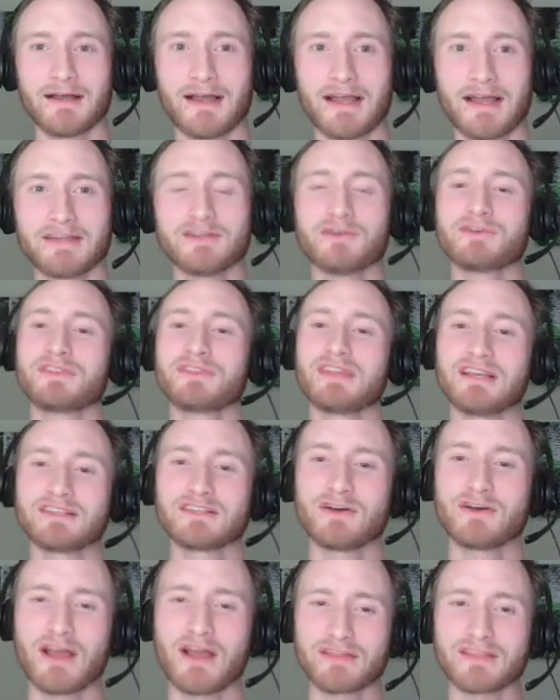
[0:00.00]
I don't think
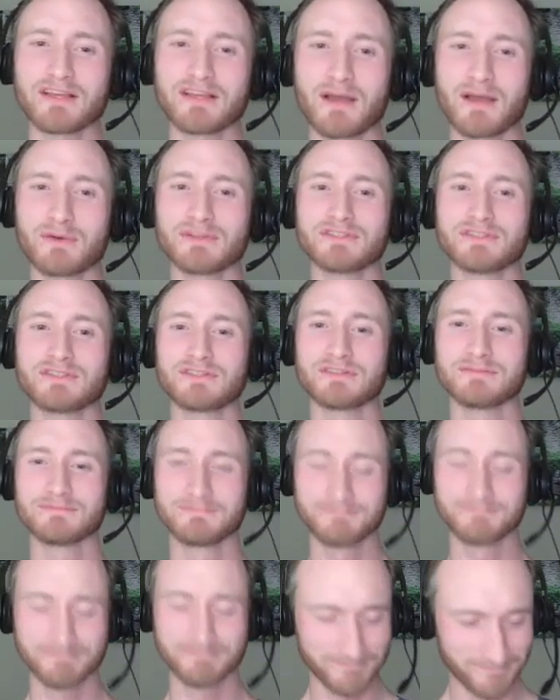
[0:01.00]
so. I think I was
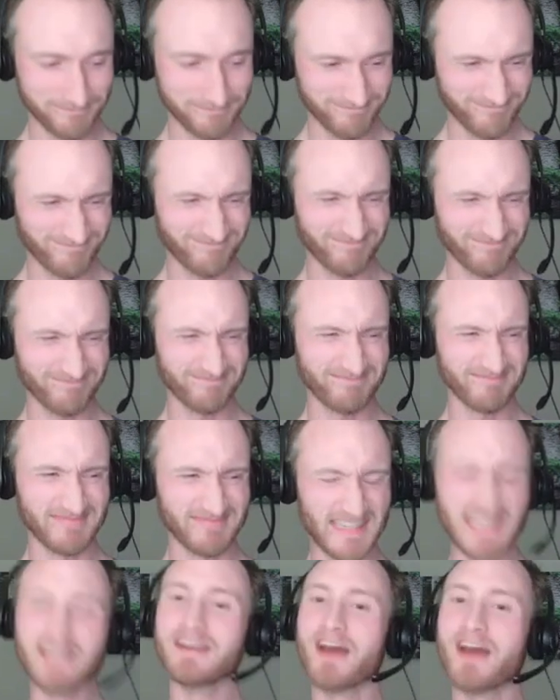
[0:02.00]

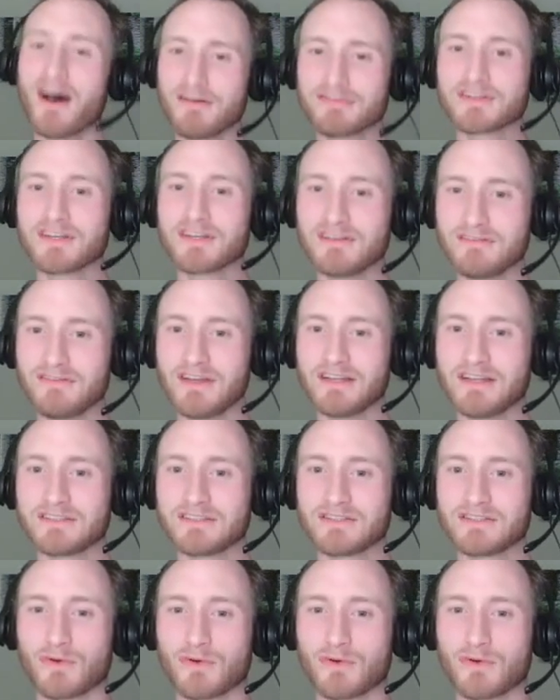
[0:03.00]
enough convinced,